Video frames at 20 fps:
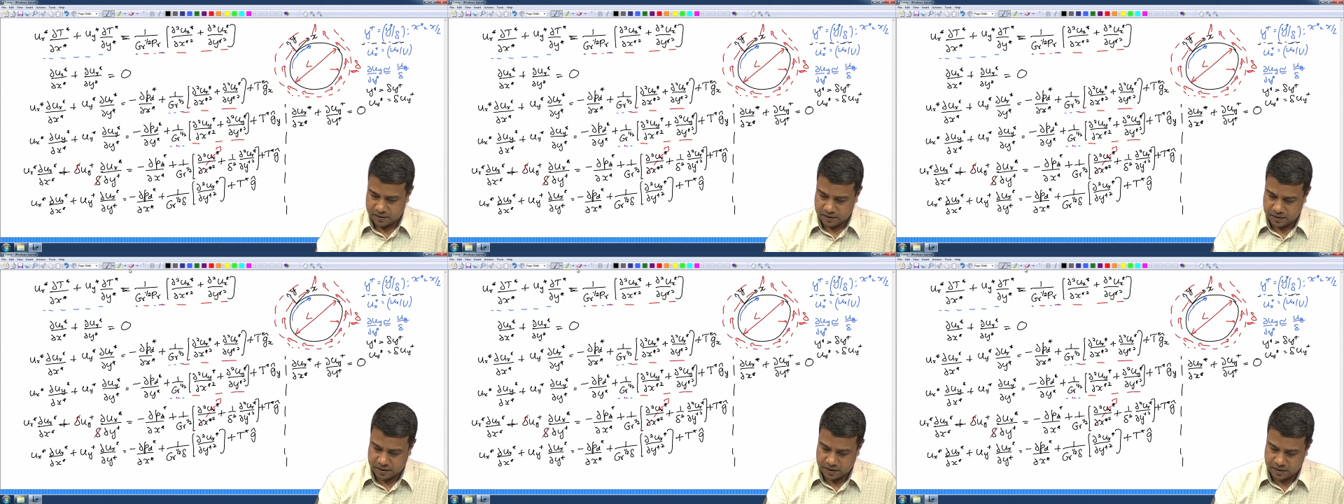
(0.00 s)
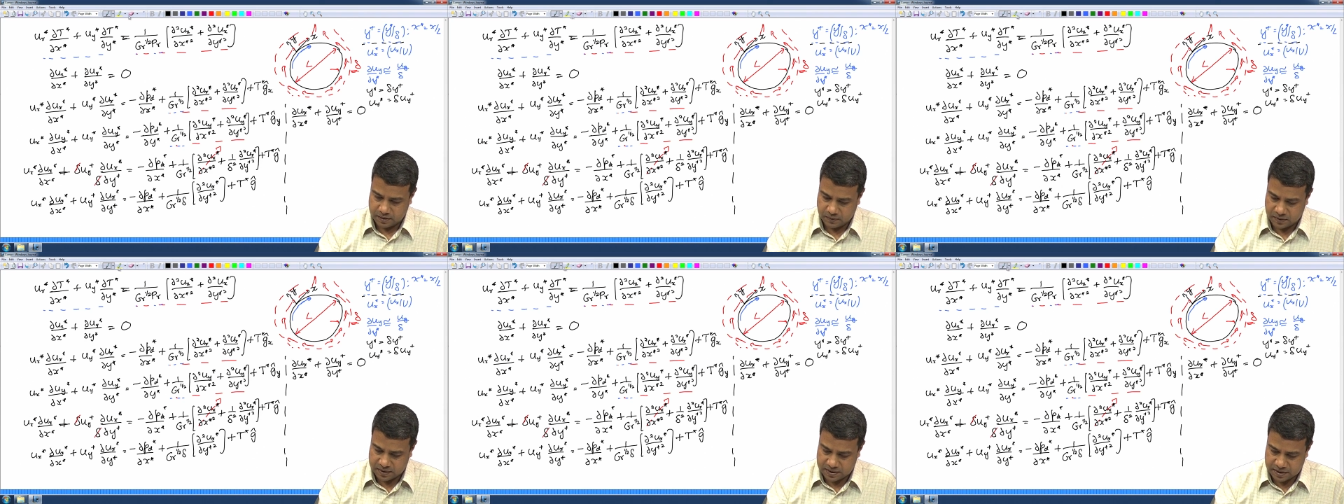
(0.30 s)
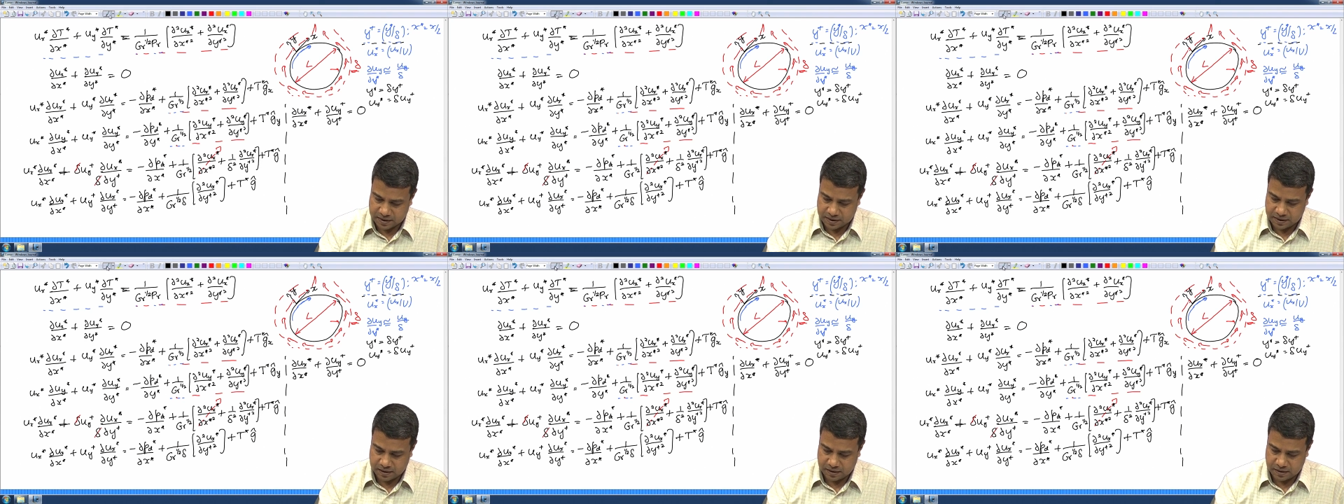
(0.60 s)
okay, and
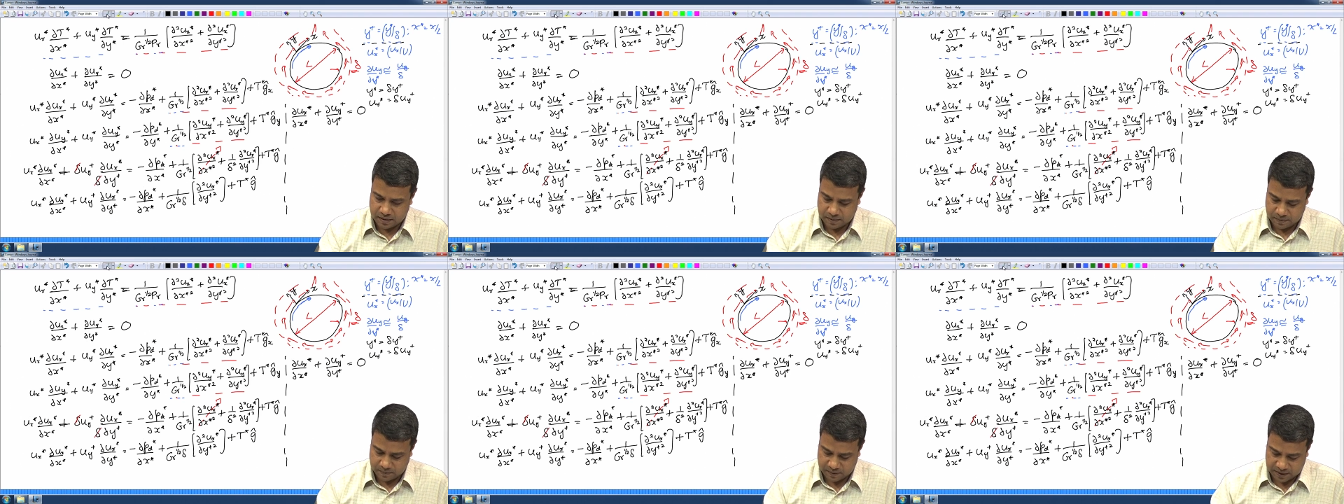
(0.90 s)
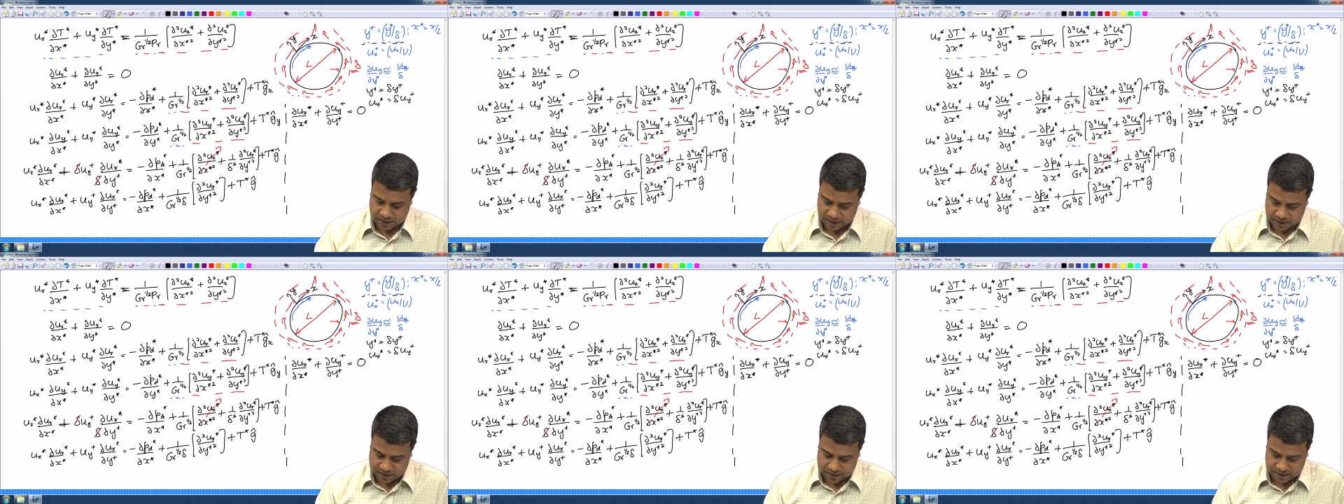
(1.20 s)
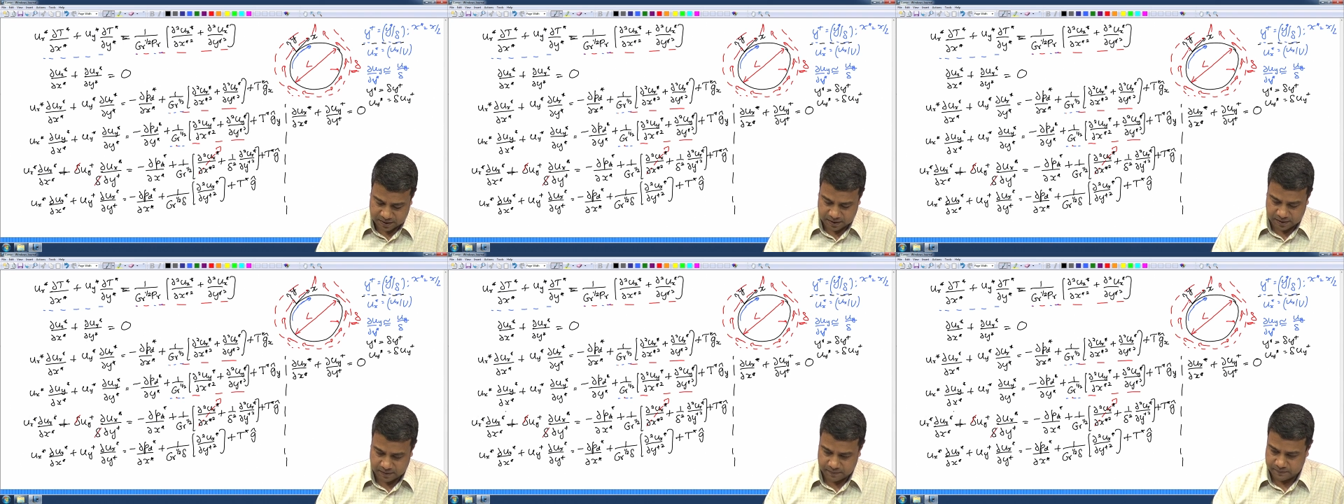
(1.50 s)
once again make the
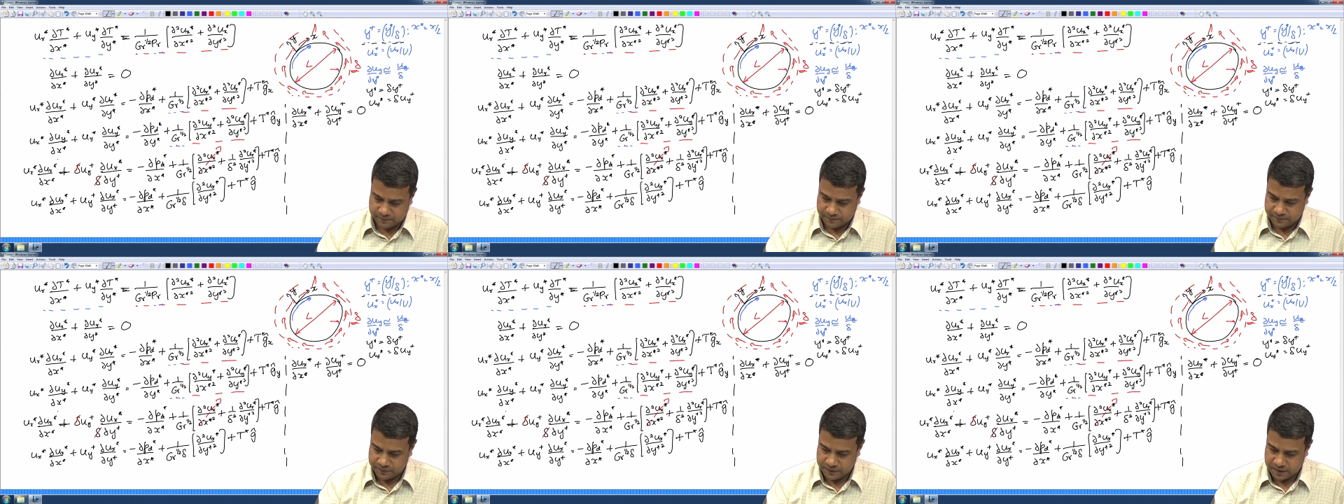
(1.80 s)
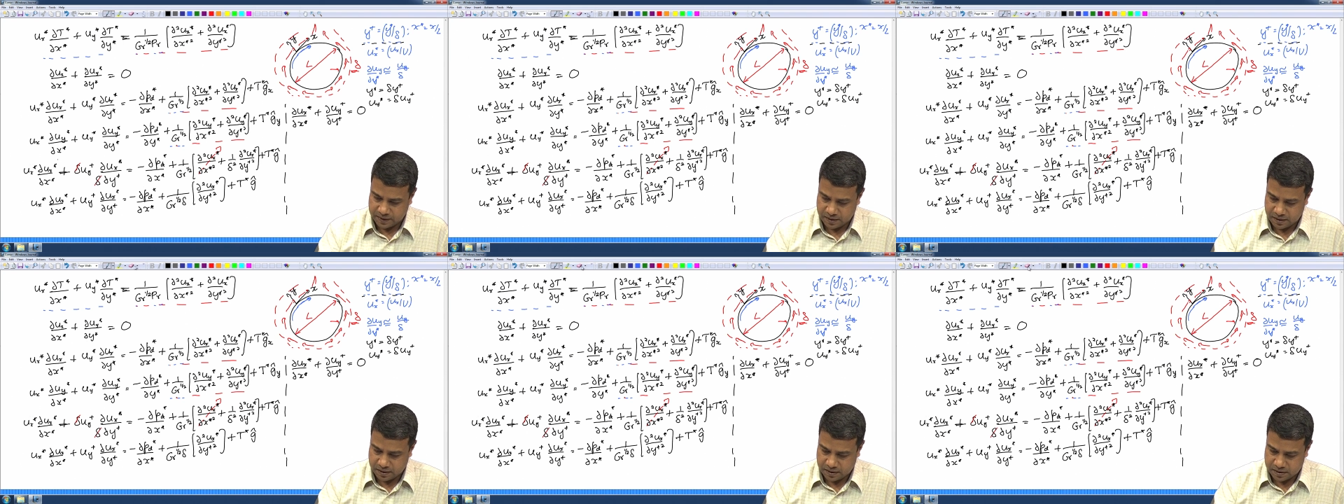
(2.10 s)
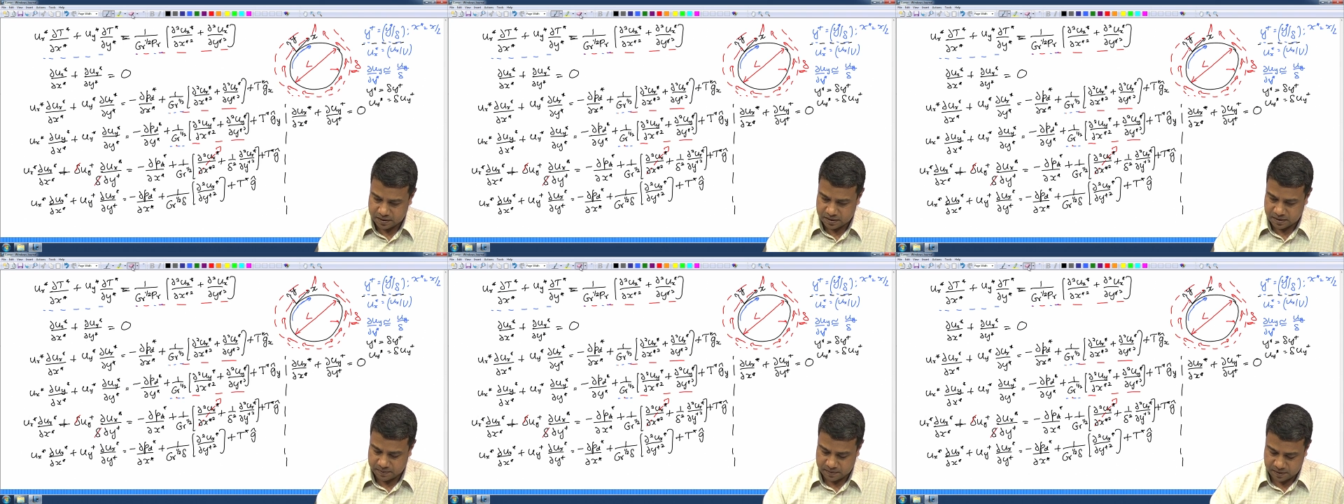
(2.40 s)
same
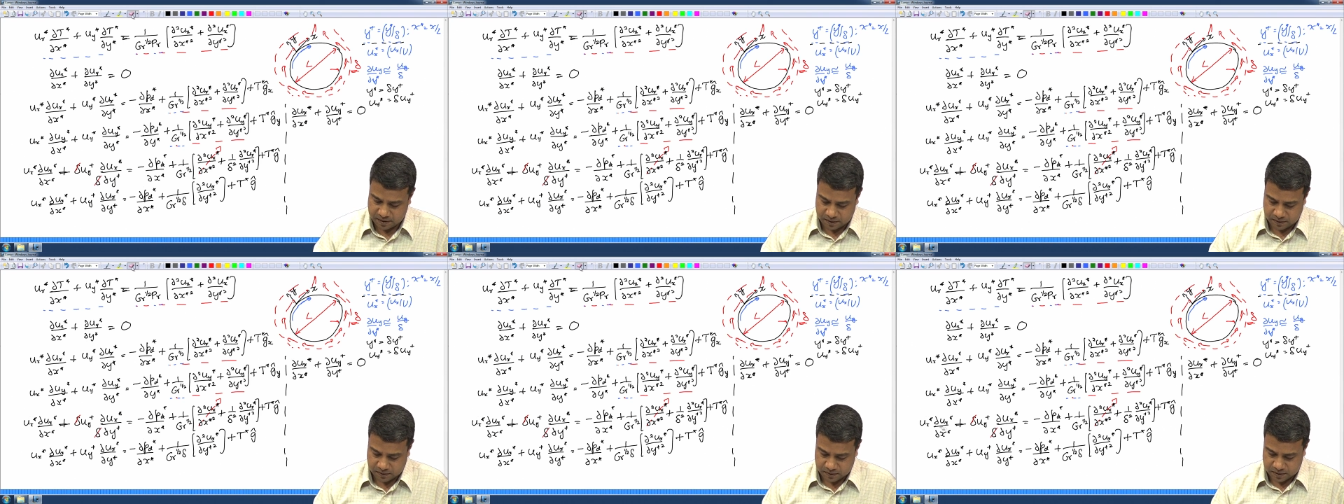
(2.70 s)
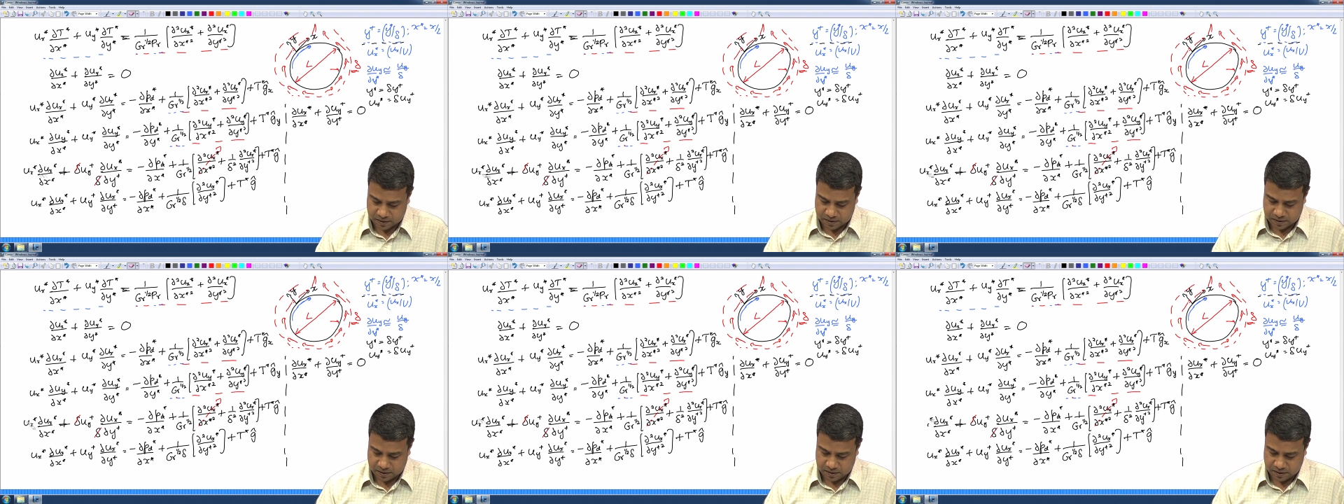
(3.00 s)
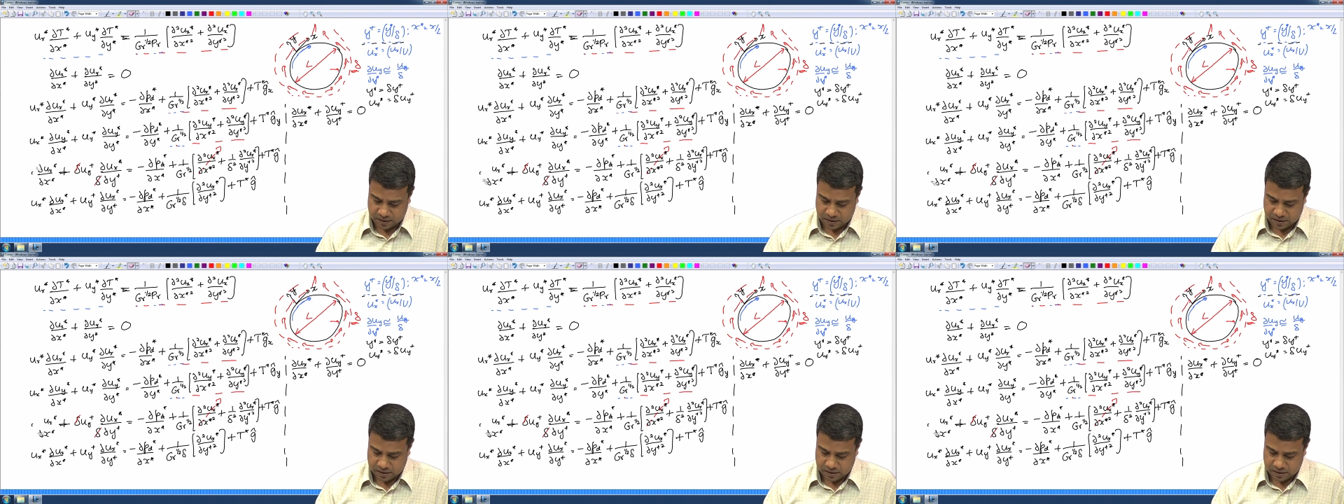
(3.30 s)
substitution,